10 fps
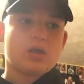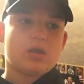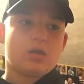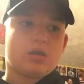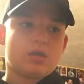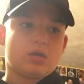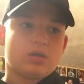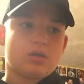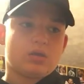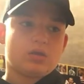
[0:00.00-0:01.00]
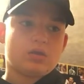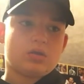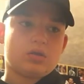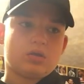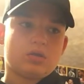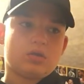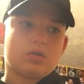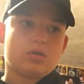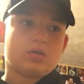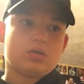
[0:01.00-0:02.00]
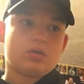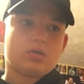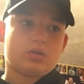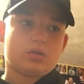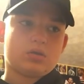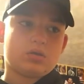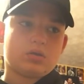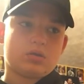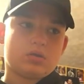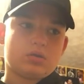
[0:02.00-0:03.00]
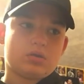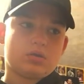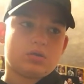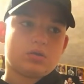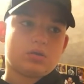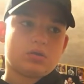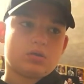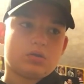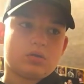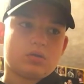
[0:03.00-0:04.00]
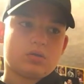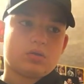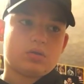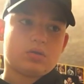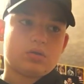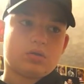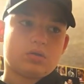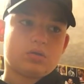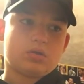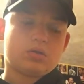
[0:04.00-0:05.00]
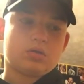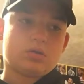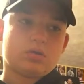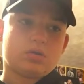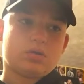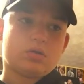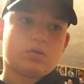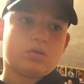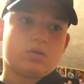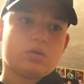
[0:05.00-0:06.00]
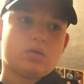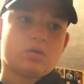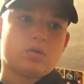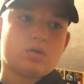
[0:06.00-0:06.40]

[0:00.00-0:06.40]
[no speech]